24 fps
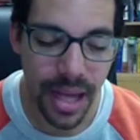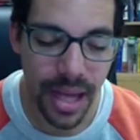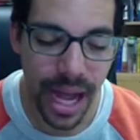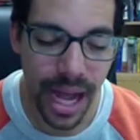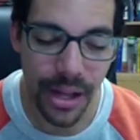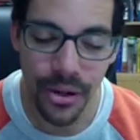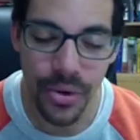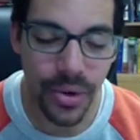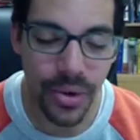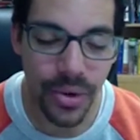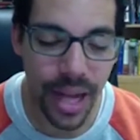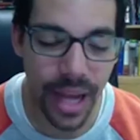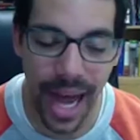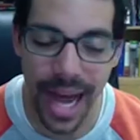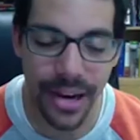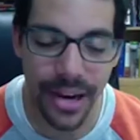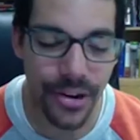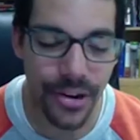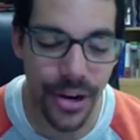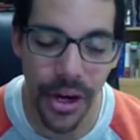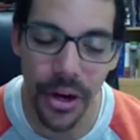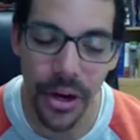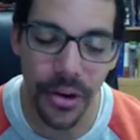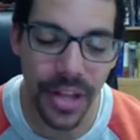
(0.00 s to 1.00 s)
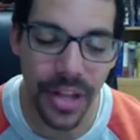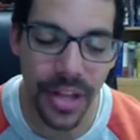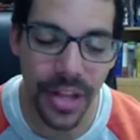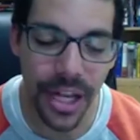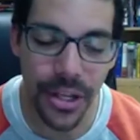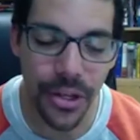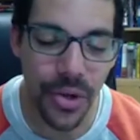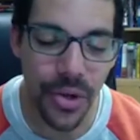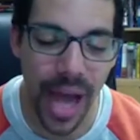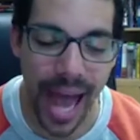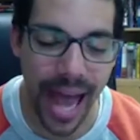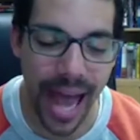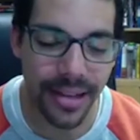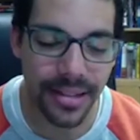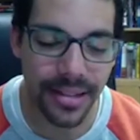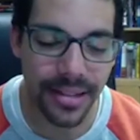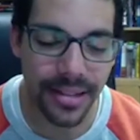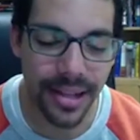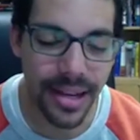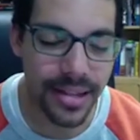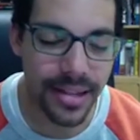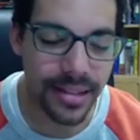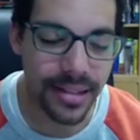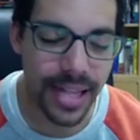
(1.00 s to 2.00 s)
And you, God, know that you
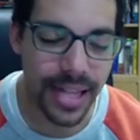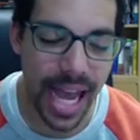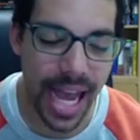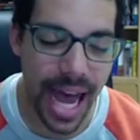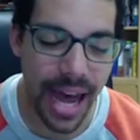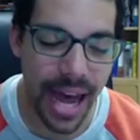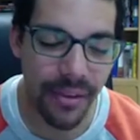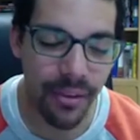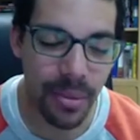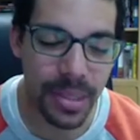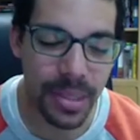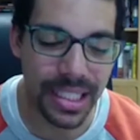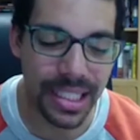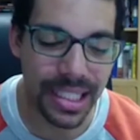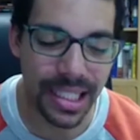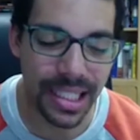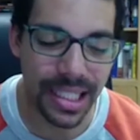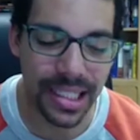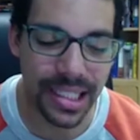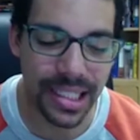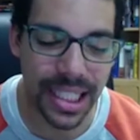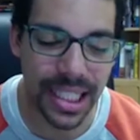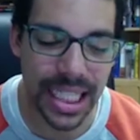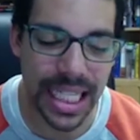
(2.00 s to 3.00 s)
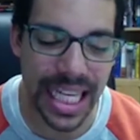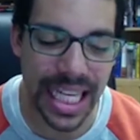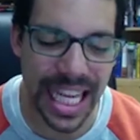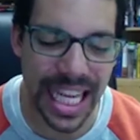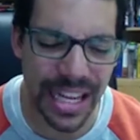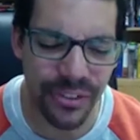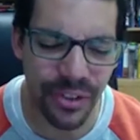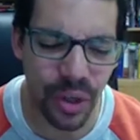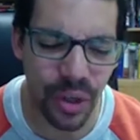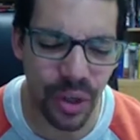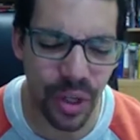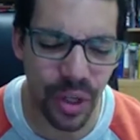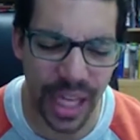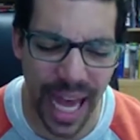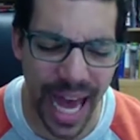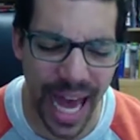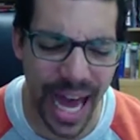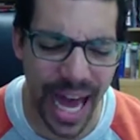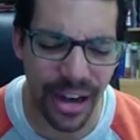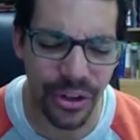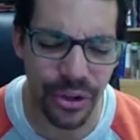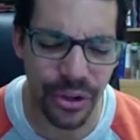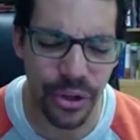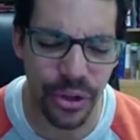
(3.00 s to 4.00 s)
ask us not from a distant evil
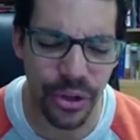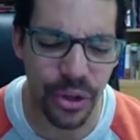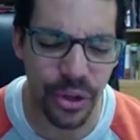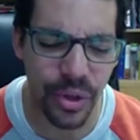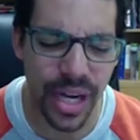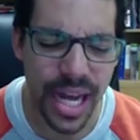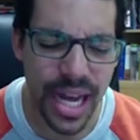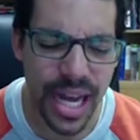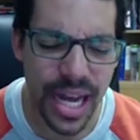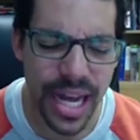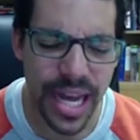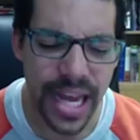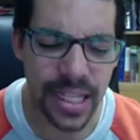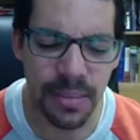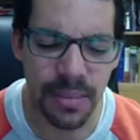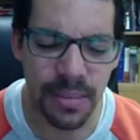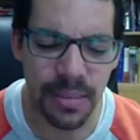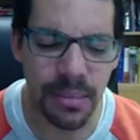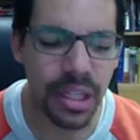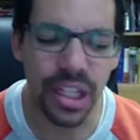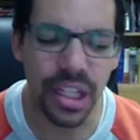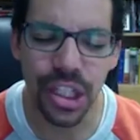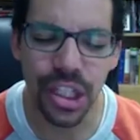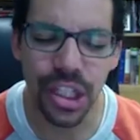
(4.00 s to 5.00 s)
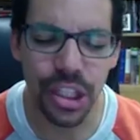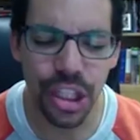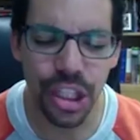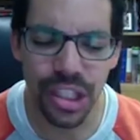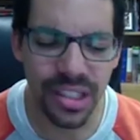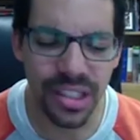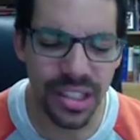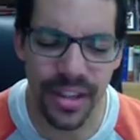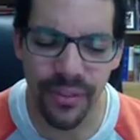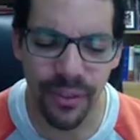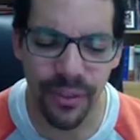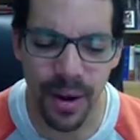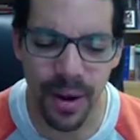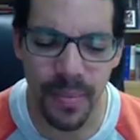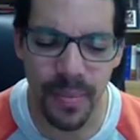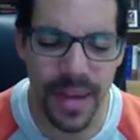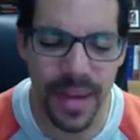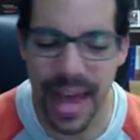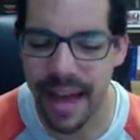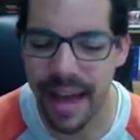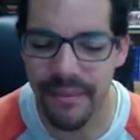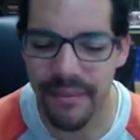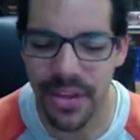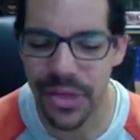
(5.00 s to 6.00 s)
God who is maliciously from
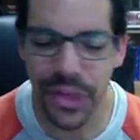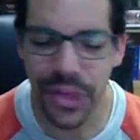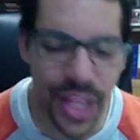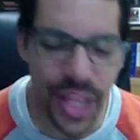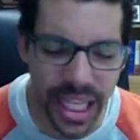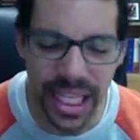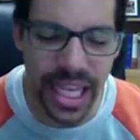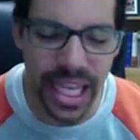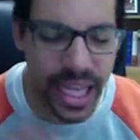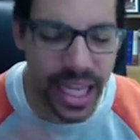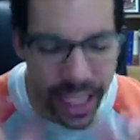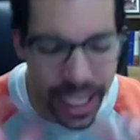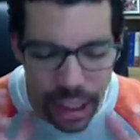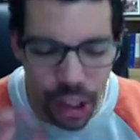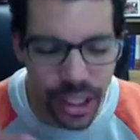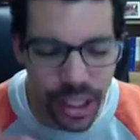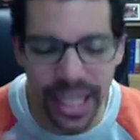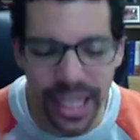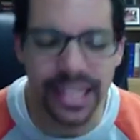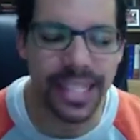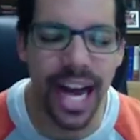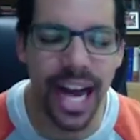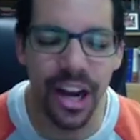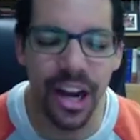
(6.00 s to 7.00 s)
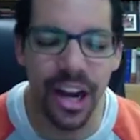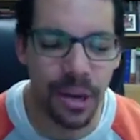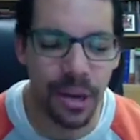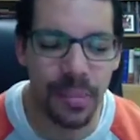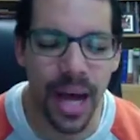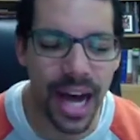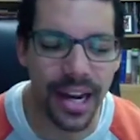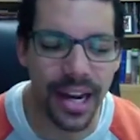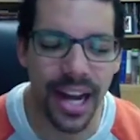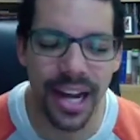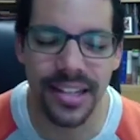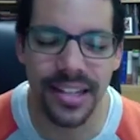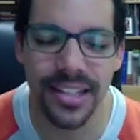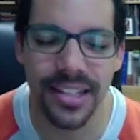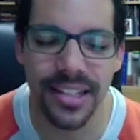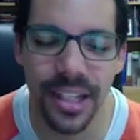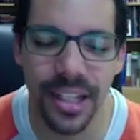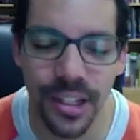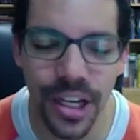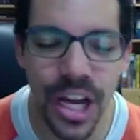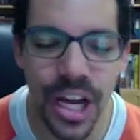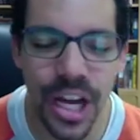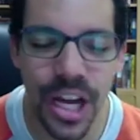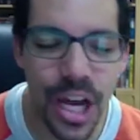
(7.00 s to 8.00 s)
heaven thinking and looking down upon us
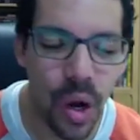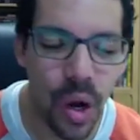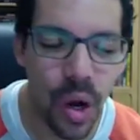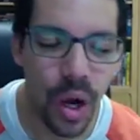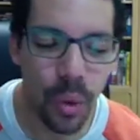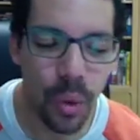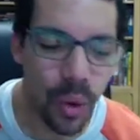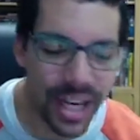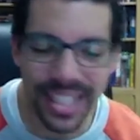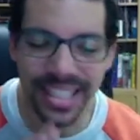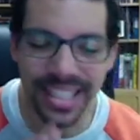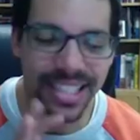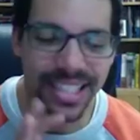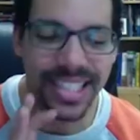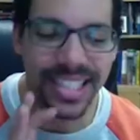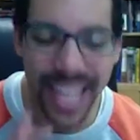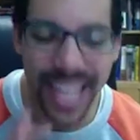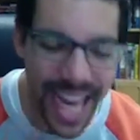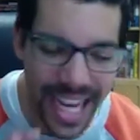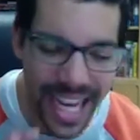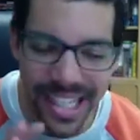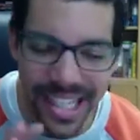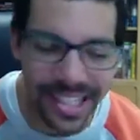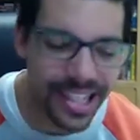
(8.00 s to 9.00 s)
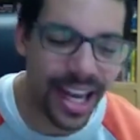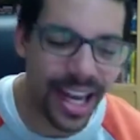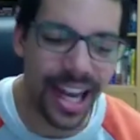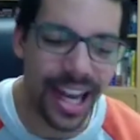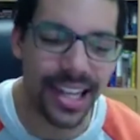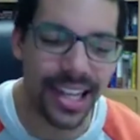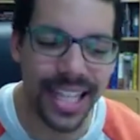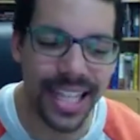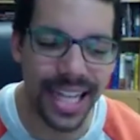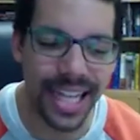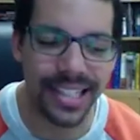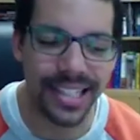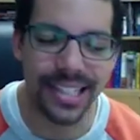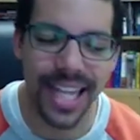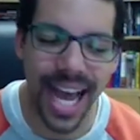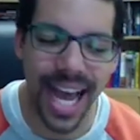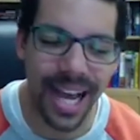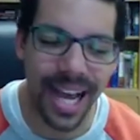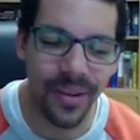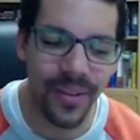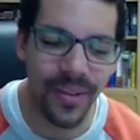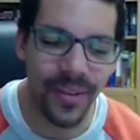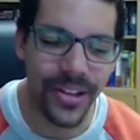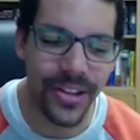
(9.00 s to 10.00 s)
and wanting to test us. That's
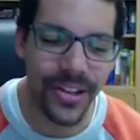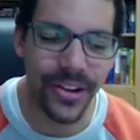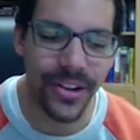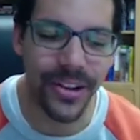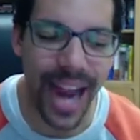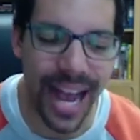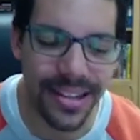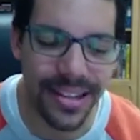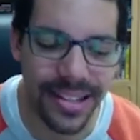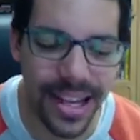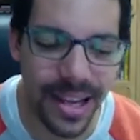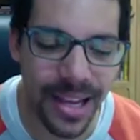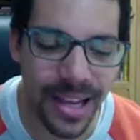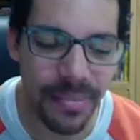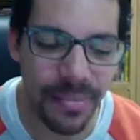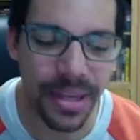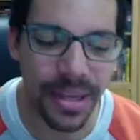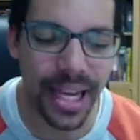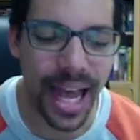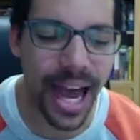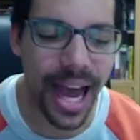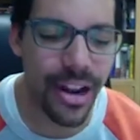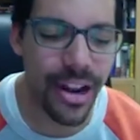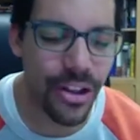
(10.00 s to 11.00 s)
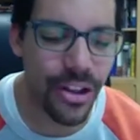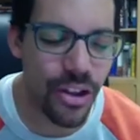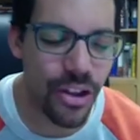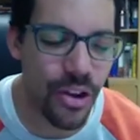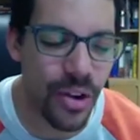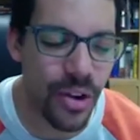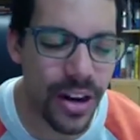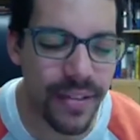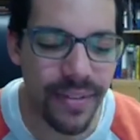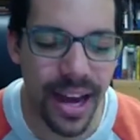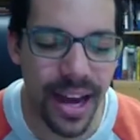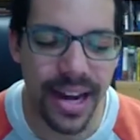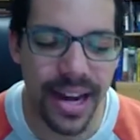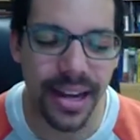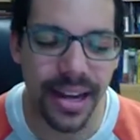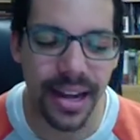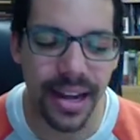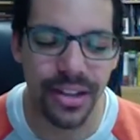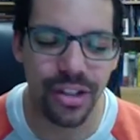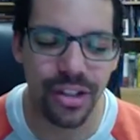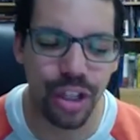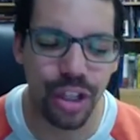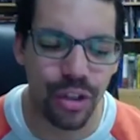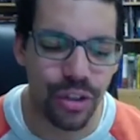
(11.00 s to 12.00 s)
not what you're asking. But God, you are
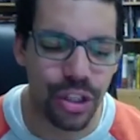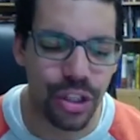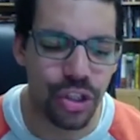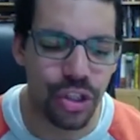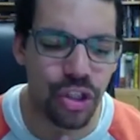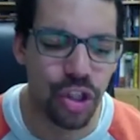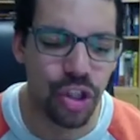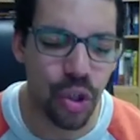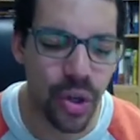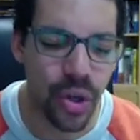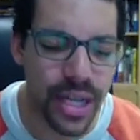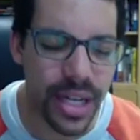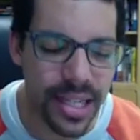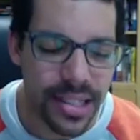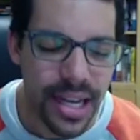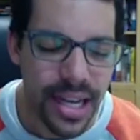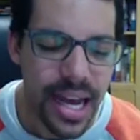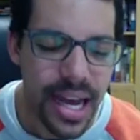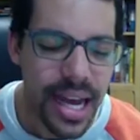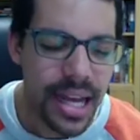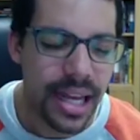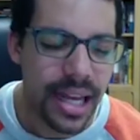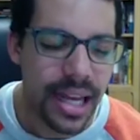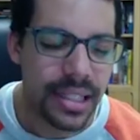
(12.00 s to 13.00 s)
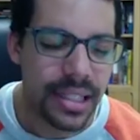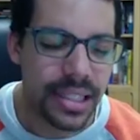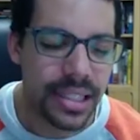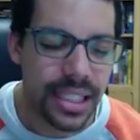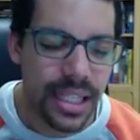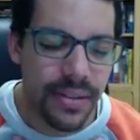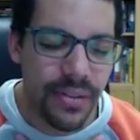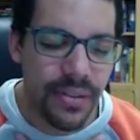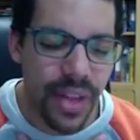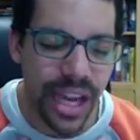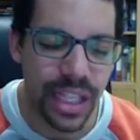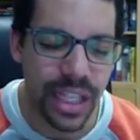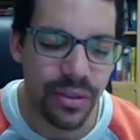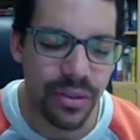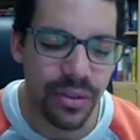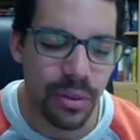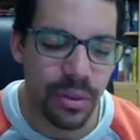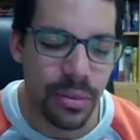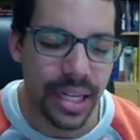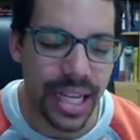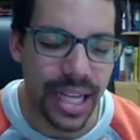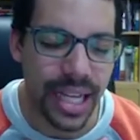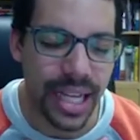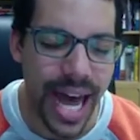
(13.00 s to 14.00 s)
inviting us to rejoice and to give thanks
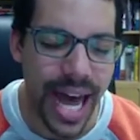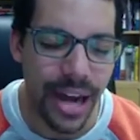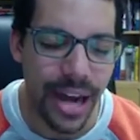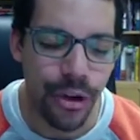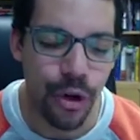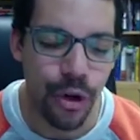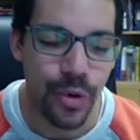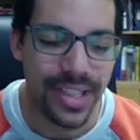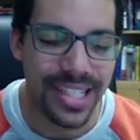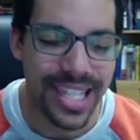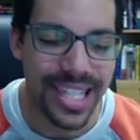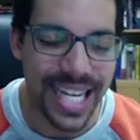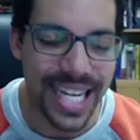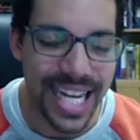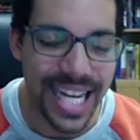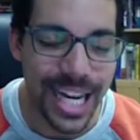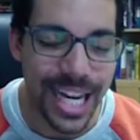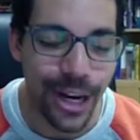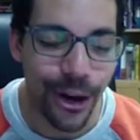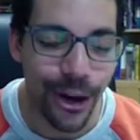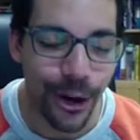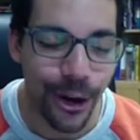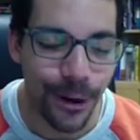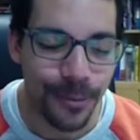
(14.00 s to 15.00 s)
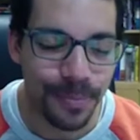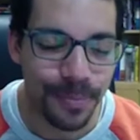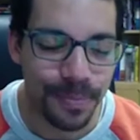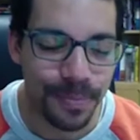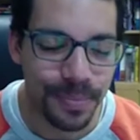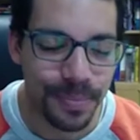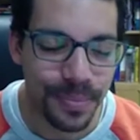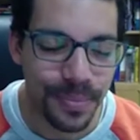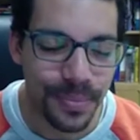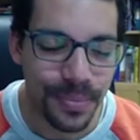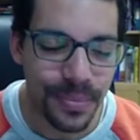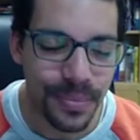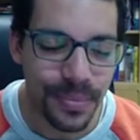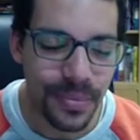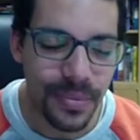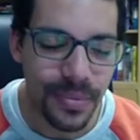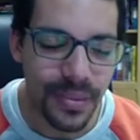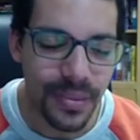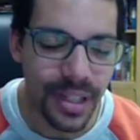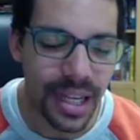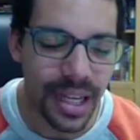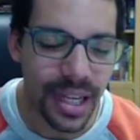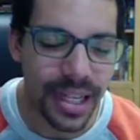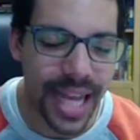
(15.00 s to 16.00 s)
from a God who is
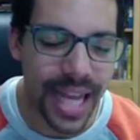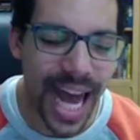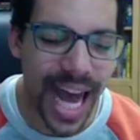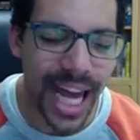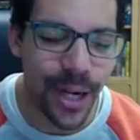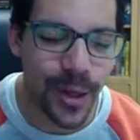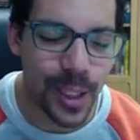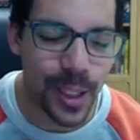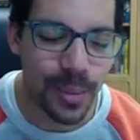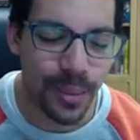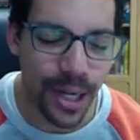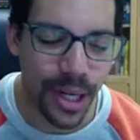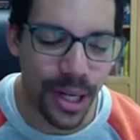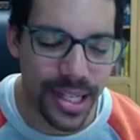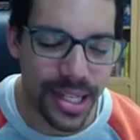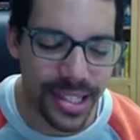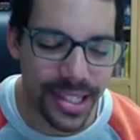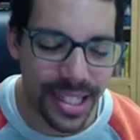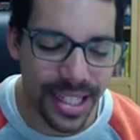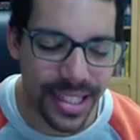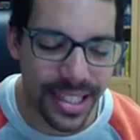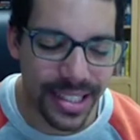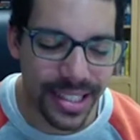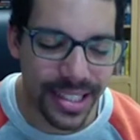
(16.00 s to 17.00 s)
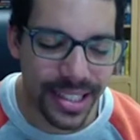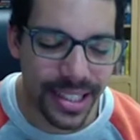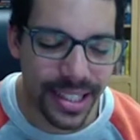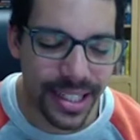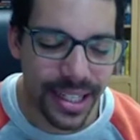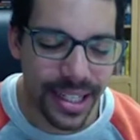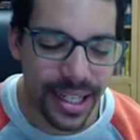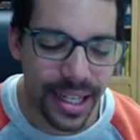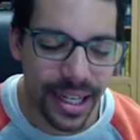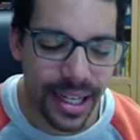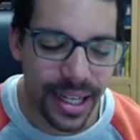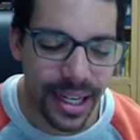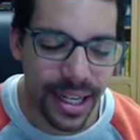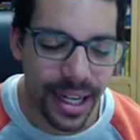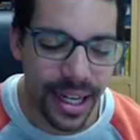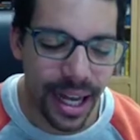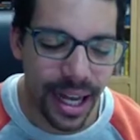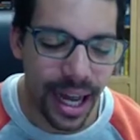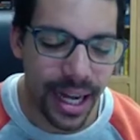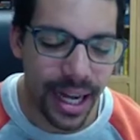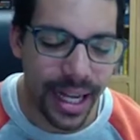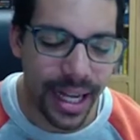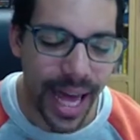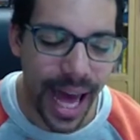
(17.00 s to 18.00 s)
near, a God who is present,
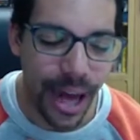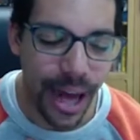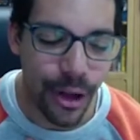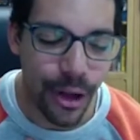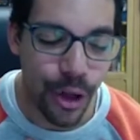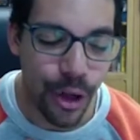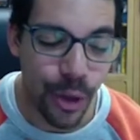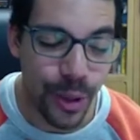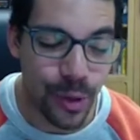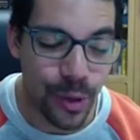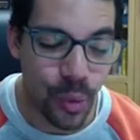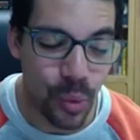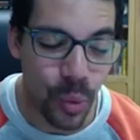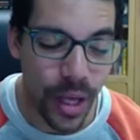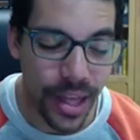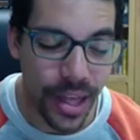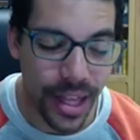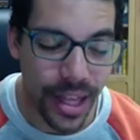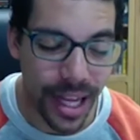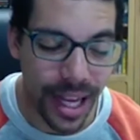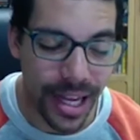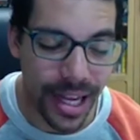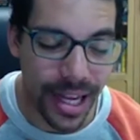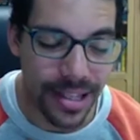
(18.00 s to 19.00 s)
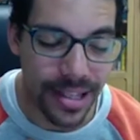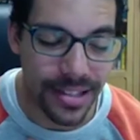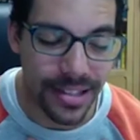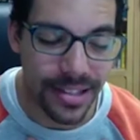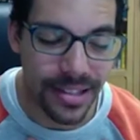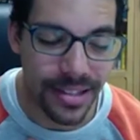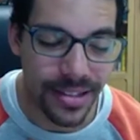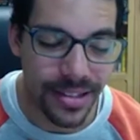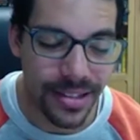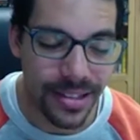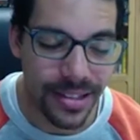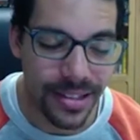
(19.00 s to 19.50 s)
a God who is with us.